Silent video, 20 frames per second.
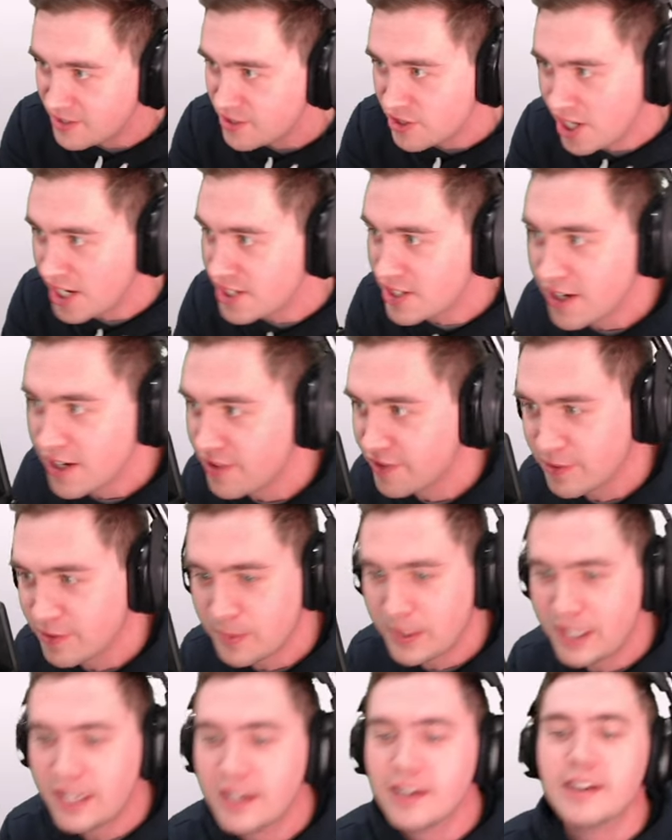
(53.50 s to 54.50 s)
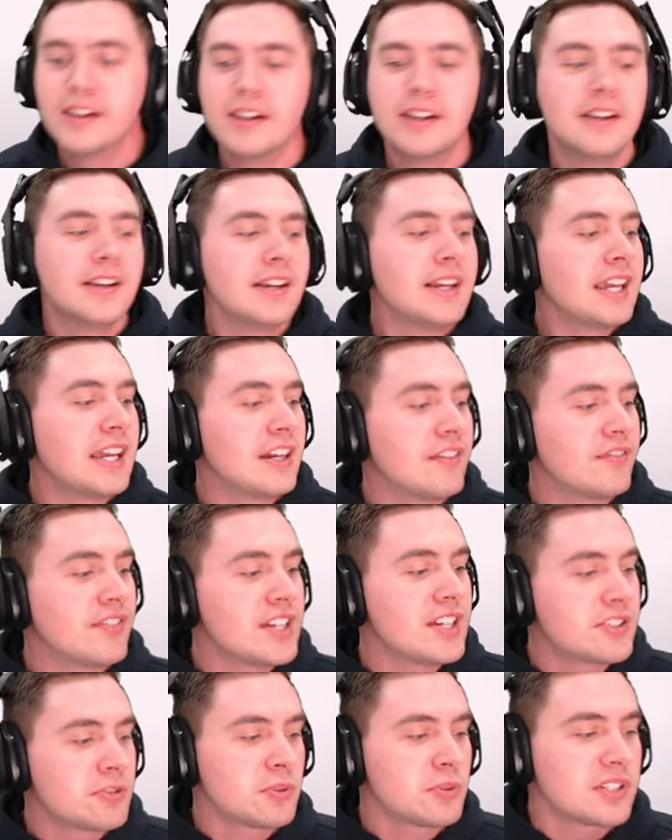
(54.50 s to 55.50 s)
change anything for me. If
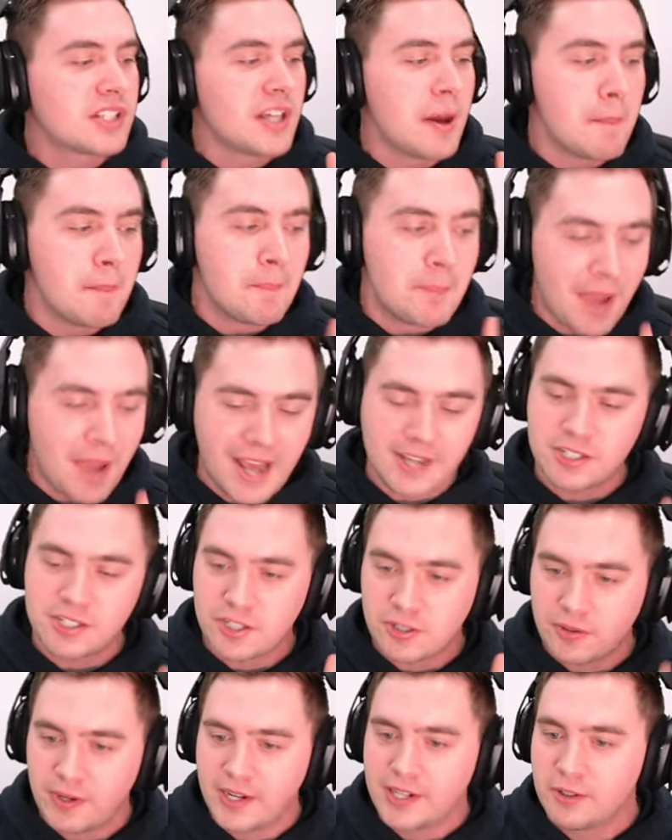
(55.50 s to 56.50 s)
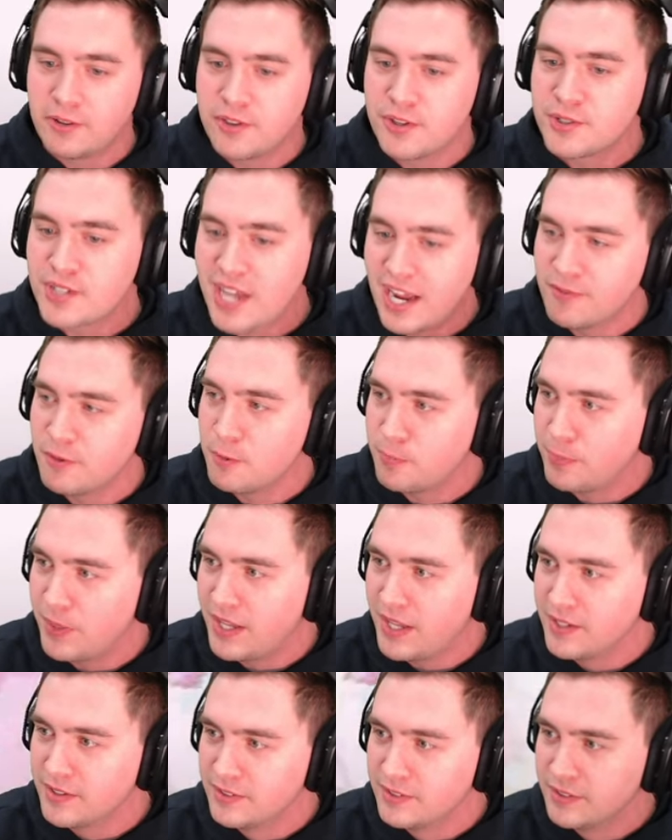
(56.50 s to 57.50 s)
this was the best trailer there's ever
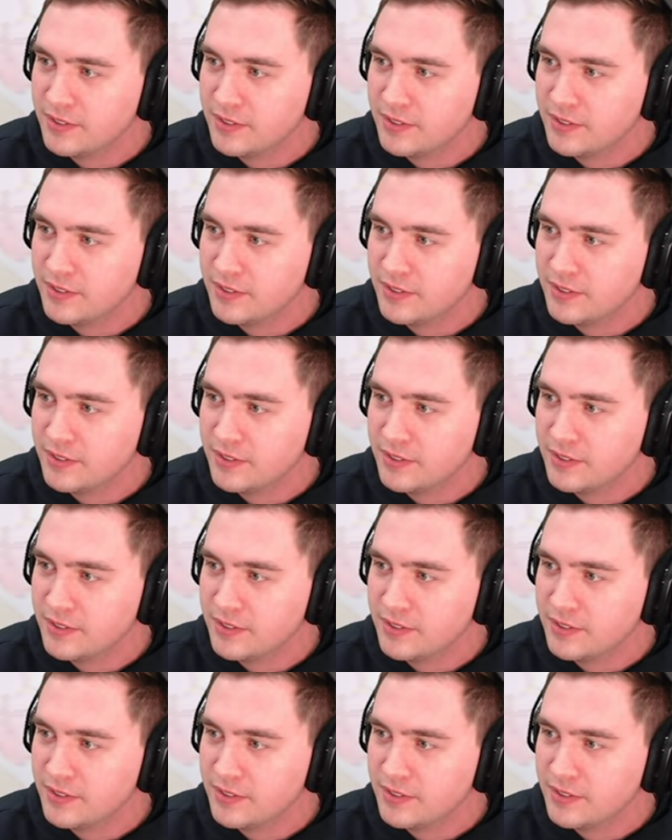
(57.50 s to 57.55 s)
been,